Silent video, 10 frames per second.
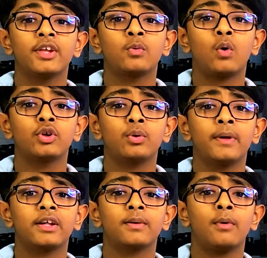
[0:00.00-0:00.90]
that want to
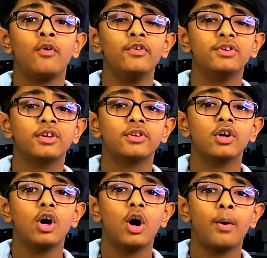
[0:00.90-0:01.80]
make some
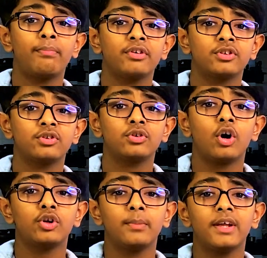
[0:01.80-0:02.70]
offices
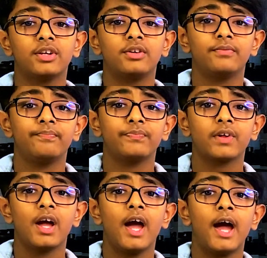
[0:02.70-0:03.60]
operations automated
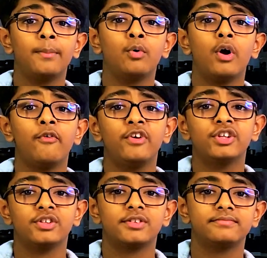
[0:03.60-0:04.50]
and more
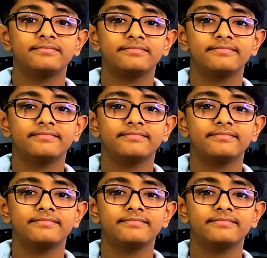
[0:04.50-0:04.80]
efficient.